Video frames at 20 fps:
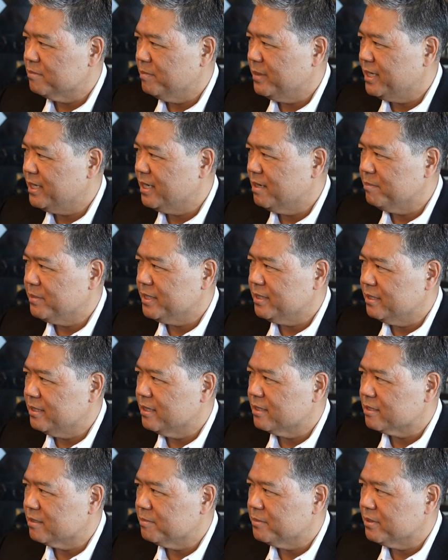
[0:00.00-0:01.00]
may not be
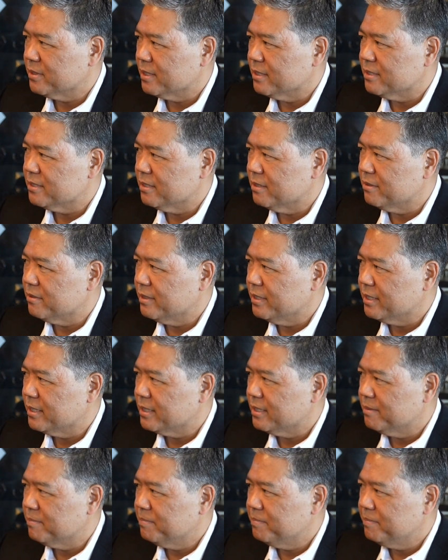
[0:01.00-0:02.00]
deductible against other
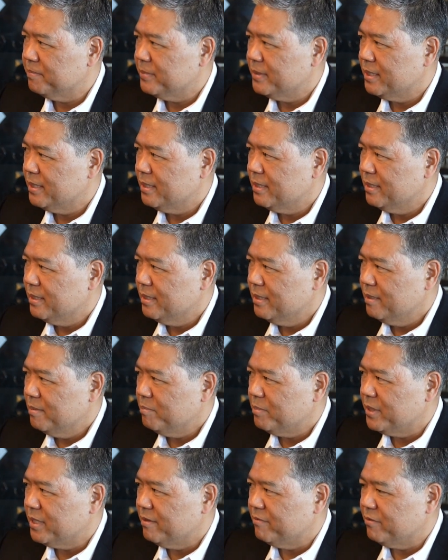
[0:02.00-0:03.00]
income.
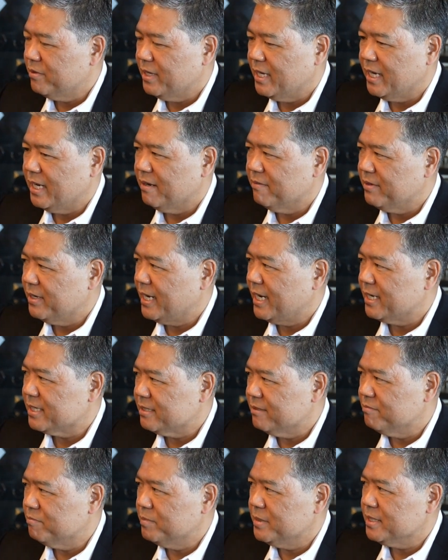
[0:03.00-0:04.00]
But if you have an
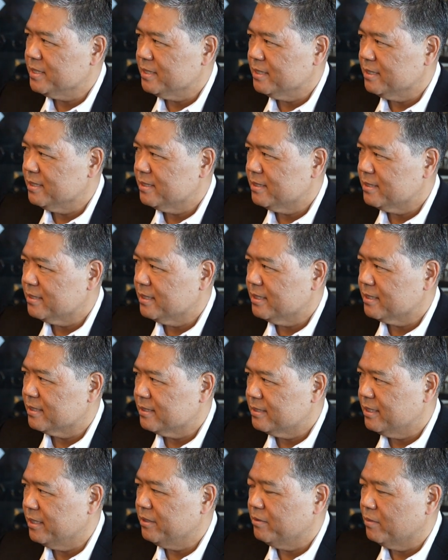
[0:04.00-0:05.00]
active business, like
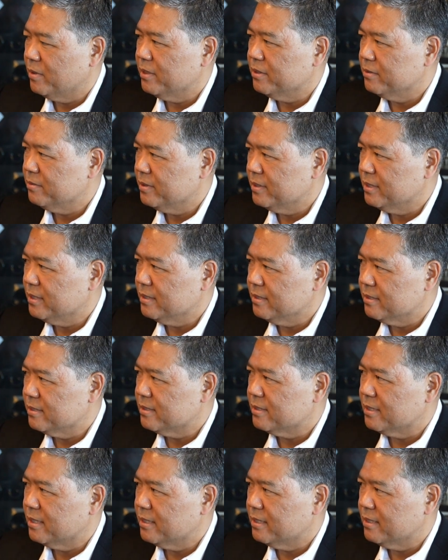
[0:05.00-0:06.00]
say you are doing
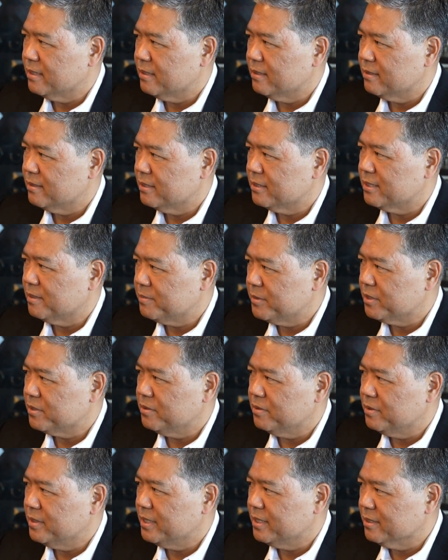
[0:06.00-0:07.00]
these, the subject
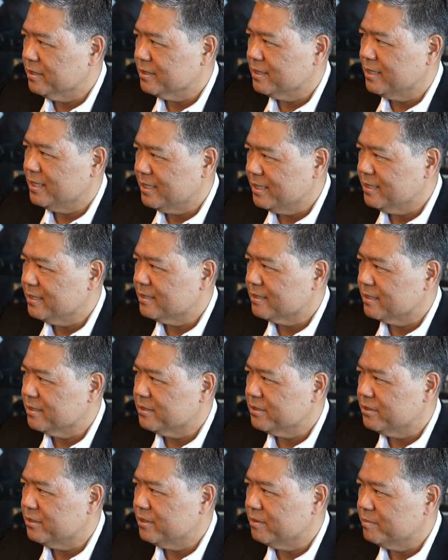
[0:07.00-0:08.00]
to deals and it is
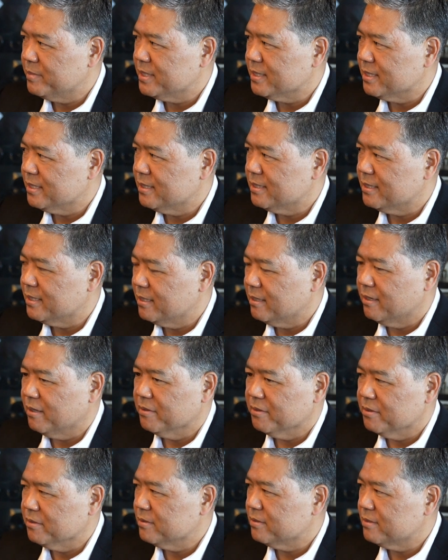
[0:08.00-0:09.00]
considered a business, then all
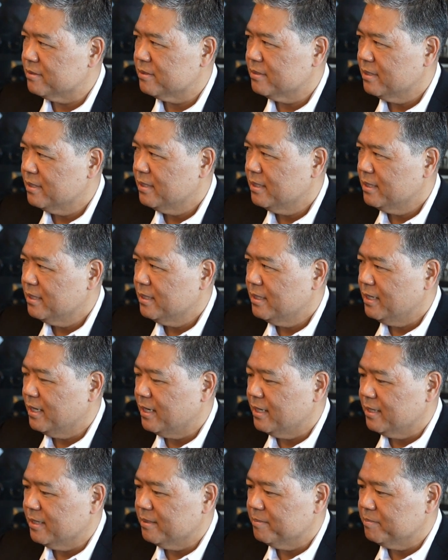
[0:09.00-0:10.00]
those
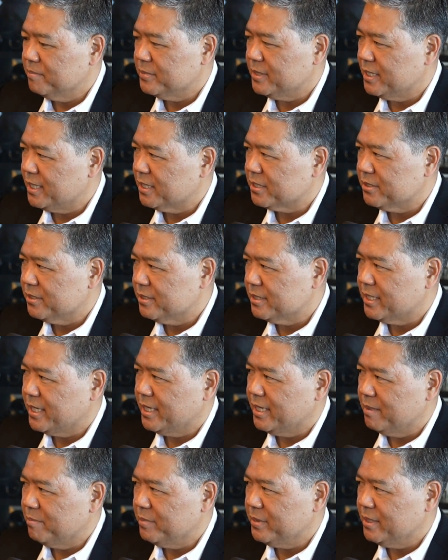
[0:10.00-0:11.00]
deductions
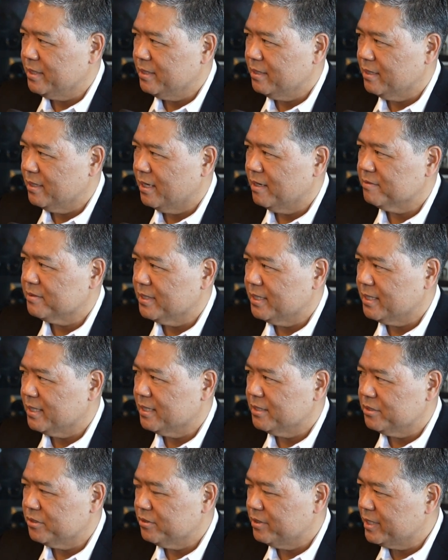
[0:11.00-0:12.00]
can be offset
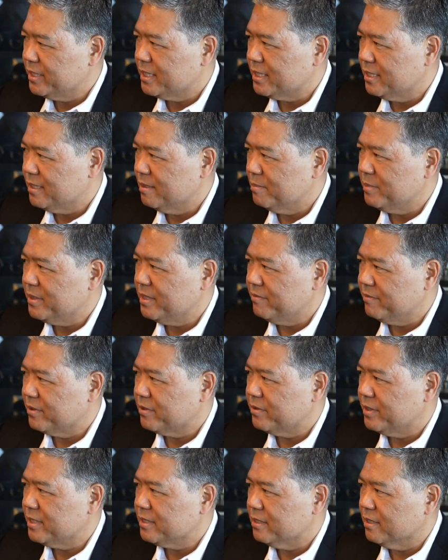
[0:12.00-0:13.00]
against your income. And if it
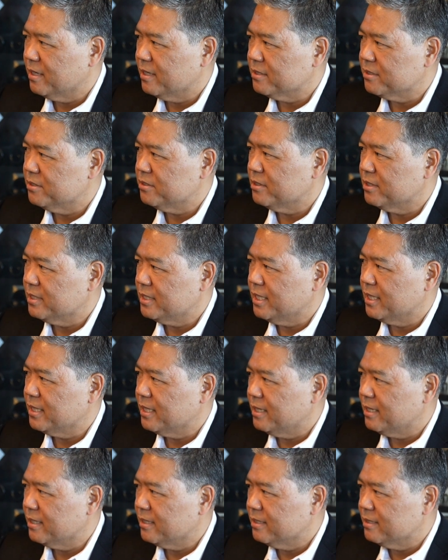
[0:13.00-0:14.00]
creates losses, you can take
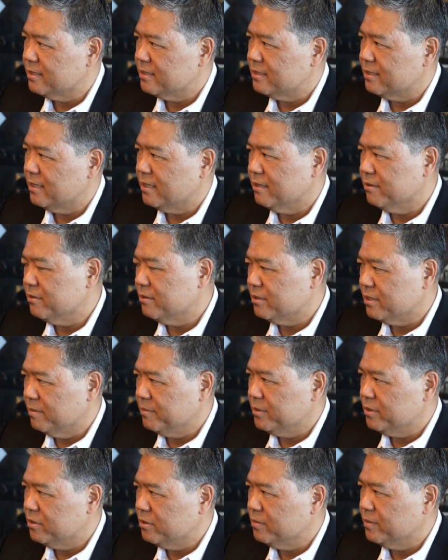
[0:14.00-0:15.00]
that against, say, other
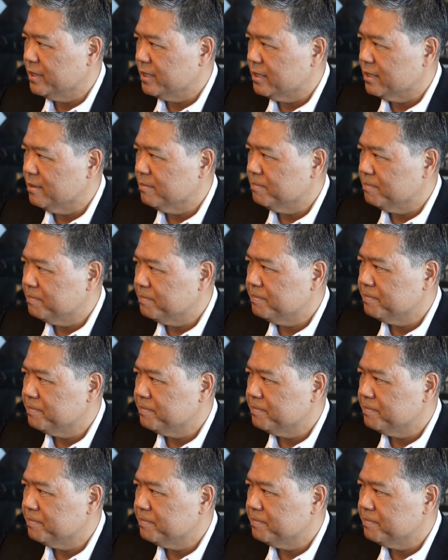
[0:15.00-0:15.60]
W-2 income.